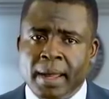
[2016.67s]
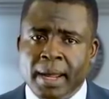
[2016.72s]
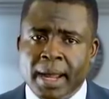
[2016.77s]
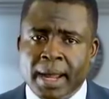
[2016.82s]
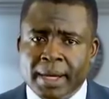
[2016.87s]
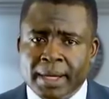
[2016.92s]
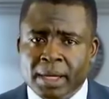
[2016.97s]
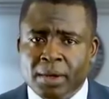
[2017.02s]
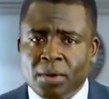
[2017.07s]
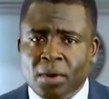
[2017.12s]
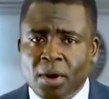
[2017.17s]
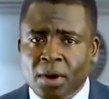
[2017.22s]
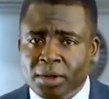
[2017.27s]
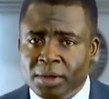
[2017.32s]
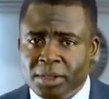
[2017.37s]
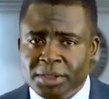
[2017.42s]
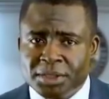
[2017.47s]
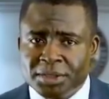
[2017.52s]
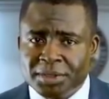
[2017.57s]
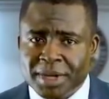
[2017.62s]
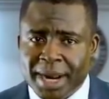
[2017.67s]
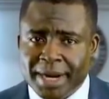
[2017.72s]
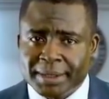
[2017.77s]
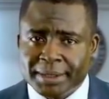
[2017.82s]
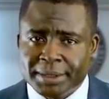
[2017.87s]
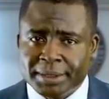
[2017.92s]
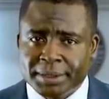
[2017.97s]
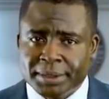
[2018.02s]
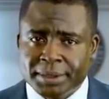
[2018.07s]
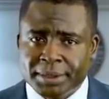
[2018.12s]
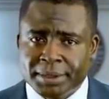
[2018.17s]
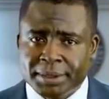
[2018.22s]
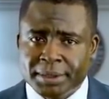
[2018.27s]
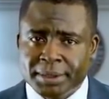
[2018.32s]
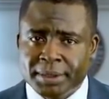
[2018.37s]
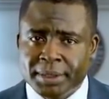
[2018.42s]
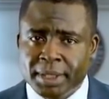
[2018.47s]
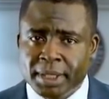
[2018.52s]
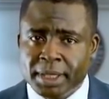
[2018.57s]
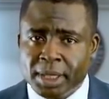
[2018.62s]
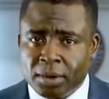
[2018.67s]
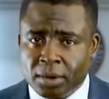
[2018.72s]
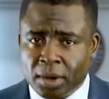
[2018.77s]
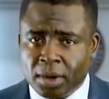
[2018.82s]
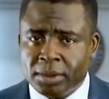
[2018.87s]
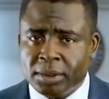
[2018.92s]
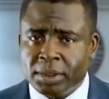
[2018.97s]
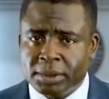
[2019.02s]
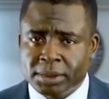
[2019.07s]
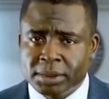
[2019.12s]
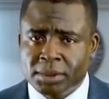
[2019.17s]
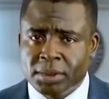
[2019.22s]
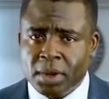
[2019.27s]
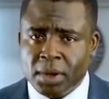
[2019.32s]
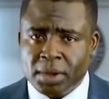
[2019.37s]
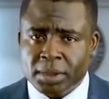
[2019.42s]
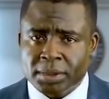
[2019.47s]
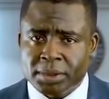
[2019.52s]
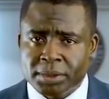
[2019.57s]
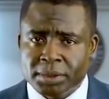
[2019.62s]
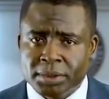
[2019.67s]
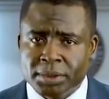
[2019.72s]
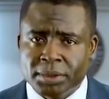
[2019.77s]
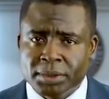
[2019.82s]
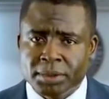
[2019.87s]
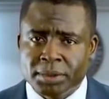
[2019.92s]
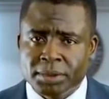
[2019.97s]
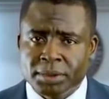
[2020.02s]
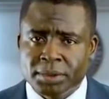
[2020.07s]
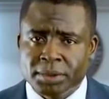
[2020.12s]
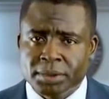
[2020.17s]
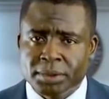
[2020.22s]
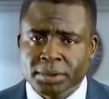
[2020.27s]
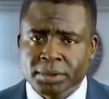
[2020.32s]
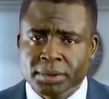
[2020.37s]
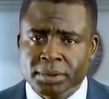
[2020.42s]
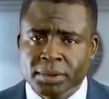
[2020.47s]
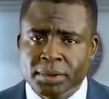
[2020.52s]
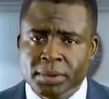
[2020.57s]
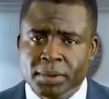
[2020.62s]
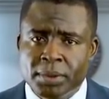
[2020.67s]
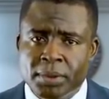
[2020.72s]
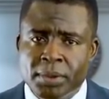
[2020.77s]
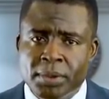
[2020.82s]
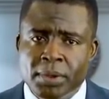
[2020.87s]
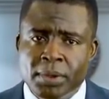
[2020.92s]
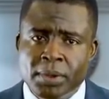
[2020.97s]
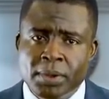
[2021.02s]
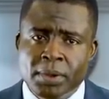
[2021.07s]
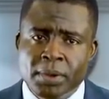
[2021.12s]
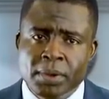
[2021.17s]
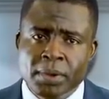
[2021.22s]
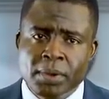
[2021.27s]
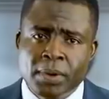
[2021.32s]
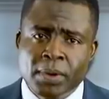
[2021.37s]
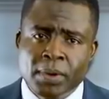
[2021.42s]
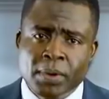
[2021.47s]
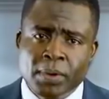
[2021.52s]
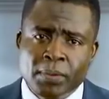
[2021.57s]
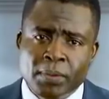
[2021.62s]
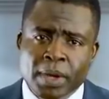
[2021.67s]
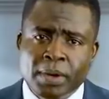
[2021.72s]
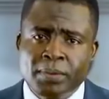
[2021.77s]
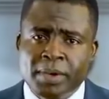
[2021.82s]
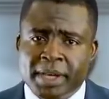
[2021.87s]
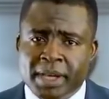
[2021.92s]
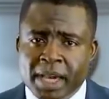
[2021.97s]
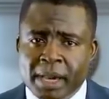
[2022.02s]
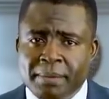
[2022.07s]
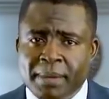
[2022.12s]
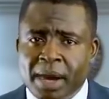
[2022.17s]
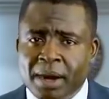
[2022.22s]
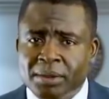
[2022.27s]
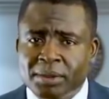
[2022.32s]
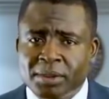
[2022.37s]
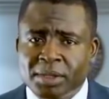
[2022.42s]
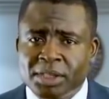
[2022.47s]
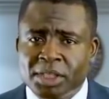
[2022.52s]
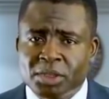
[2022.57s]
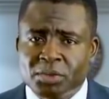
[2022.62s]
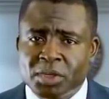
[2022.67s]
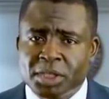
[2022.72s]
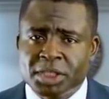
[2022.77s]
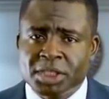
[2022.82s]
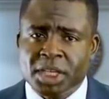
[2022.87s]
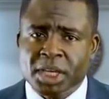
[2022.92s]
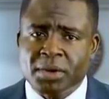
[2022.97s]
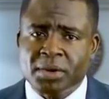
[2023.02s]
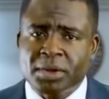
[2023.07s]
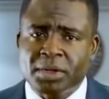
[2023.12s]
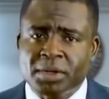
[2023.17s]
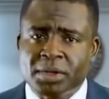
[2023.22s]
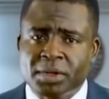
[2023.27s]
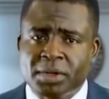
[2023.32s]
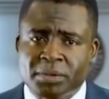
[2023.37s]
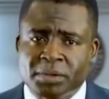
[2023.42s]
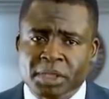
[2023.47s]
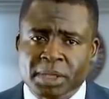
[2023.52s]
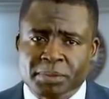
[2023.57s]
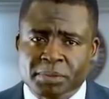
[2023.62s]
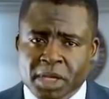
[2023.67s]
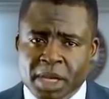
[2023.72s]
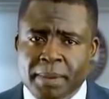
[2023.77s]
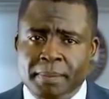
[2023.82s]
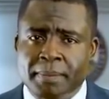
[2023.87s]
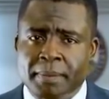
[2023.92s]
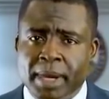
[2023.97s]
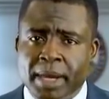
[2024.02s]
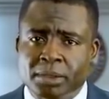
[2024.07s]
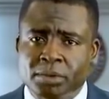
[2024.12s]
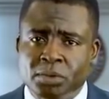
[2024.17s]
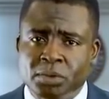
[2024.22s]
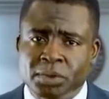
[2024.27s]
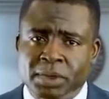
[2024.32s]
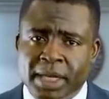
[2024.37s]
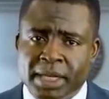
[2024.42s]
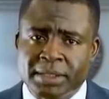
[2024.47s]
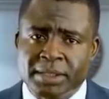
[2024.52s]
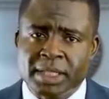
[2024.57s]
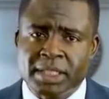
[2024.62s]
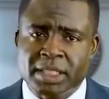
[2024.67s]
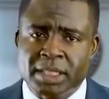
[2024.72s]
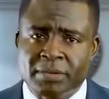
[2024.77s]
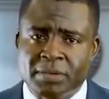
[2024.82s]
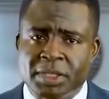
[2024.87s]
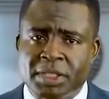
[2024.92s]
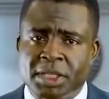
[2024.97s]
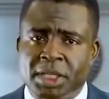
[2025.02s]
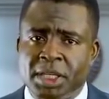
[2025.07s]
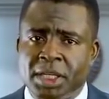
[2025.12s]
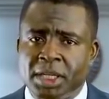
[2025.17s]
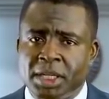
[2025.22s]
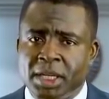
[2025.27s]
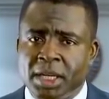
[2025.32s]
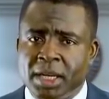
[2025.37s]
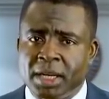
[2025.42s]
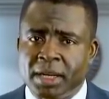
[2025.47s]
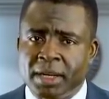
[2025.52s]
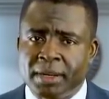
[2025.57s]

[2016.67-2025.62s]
And they called us rats. They called us dogs. When we came out on the 22nd of September 2017